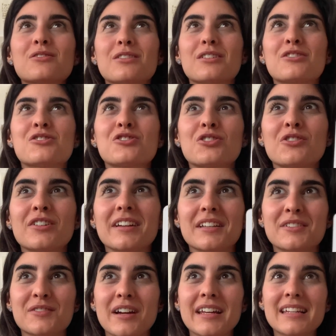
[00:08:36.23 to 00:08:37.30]

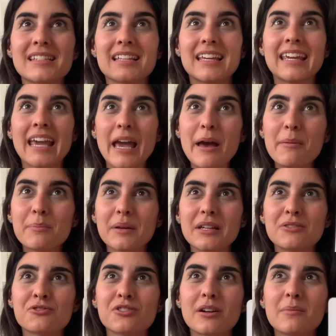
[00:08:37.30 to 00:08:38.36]
luxurious, right? It's a camping
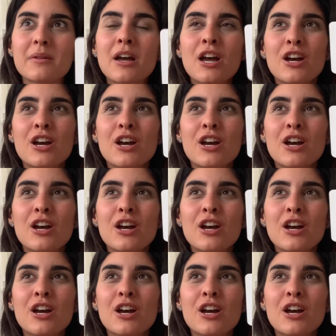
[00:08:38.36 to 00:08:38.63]
trip.